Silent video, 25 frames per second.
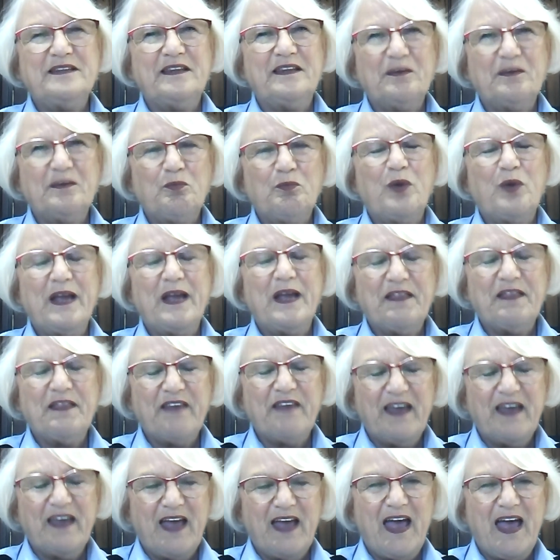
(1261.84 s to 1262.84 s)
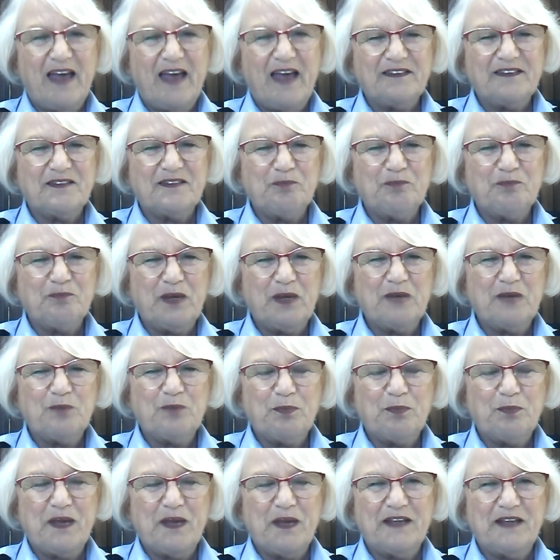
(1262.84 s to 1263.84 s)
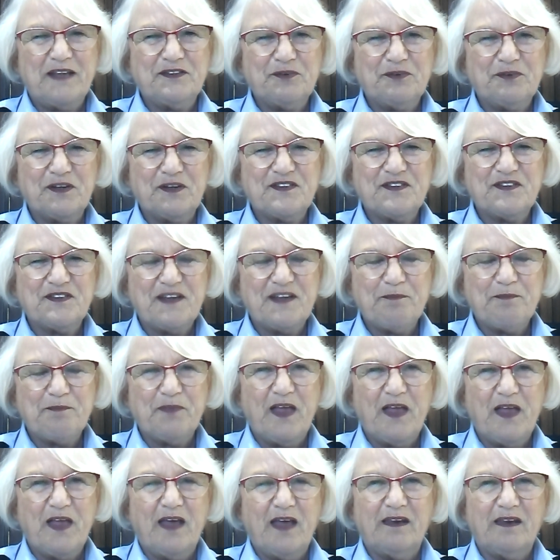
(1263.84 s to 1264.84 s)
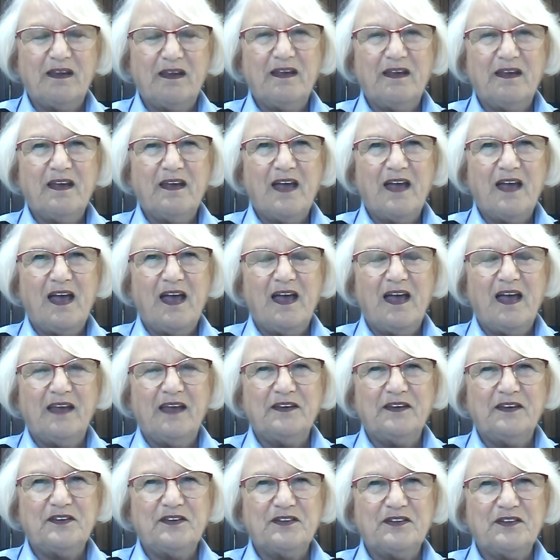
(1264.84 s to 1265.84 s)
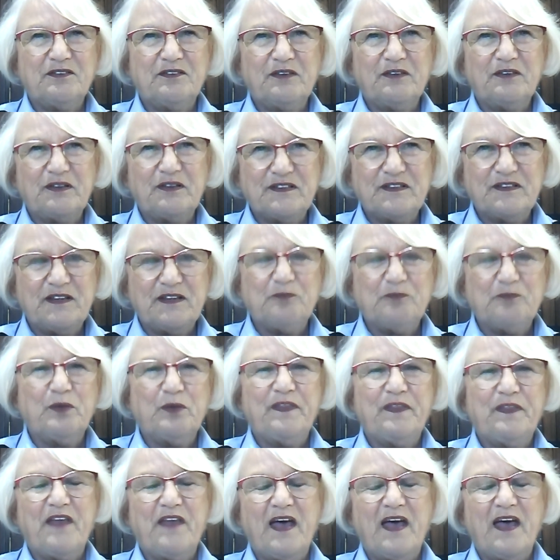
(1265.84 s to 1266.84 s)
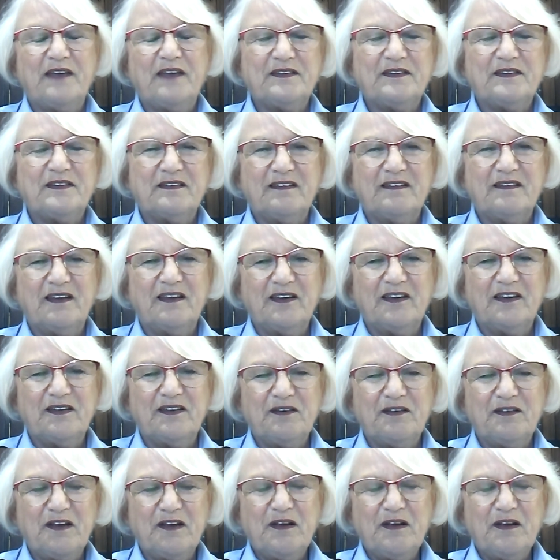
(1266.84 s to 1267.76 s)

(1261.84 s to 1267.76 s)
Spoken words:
them where they're at and being prepared to accept that and sit with that and